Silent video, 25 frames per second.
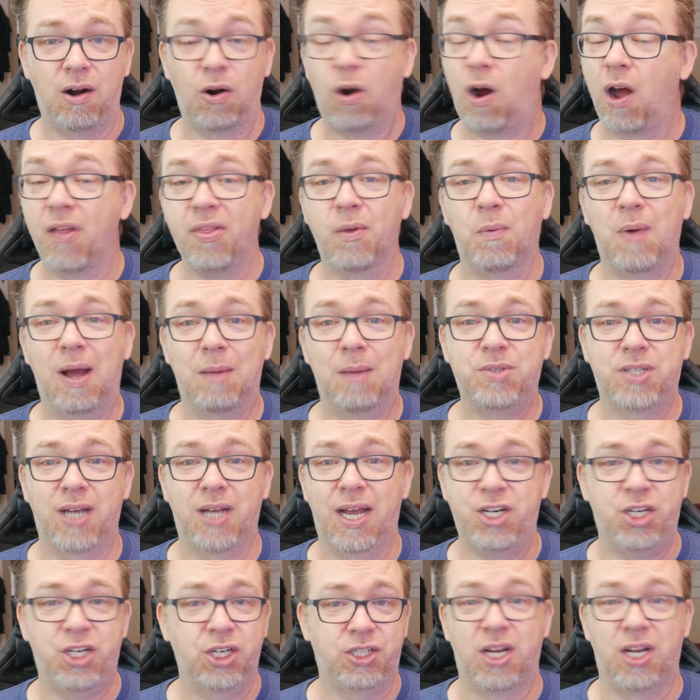or on the
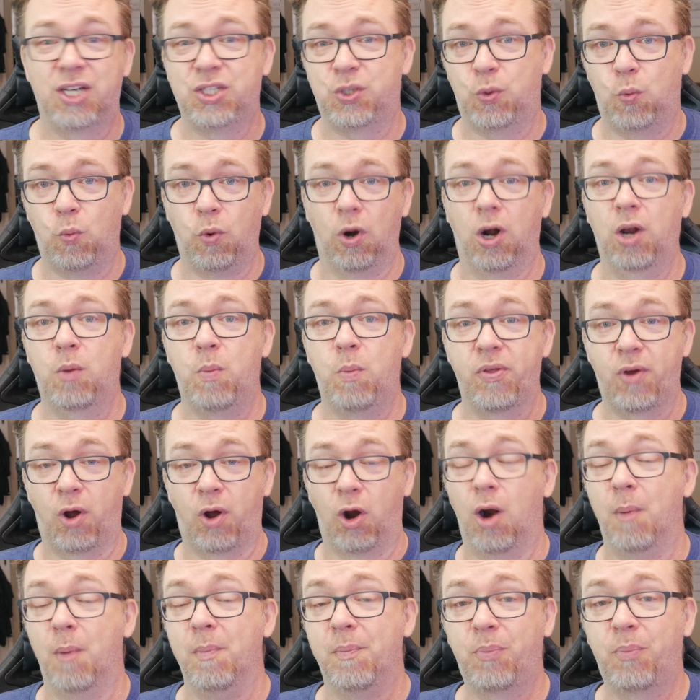website just doesn't work with
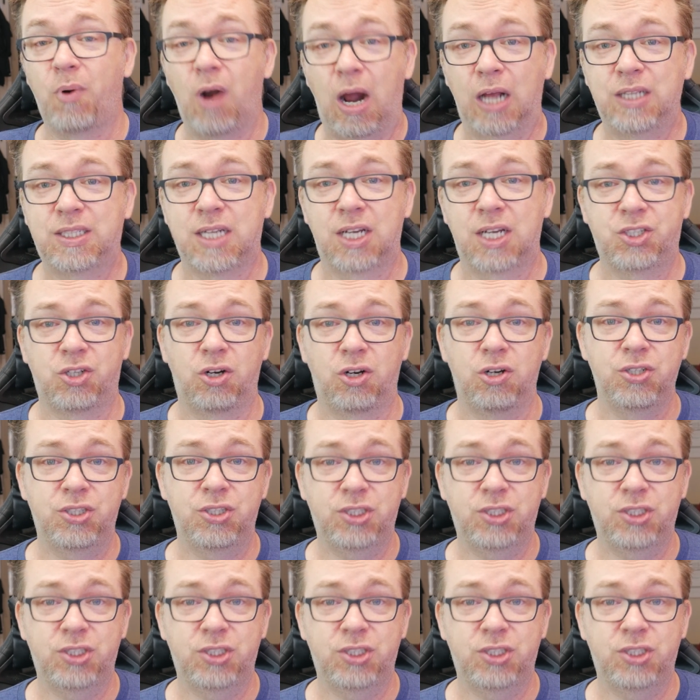ARM processors.